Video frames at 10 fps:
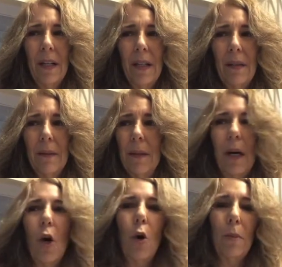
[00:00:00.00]
uh,
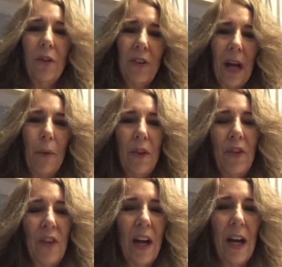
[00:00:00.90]
a homeless guy with a
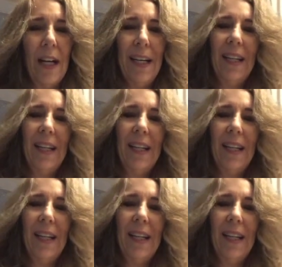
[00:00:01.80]
sign,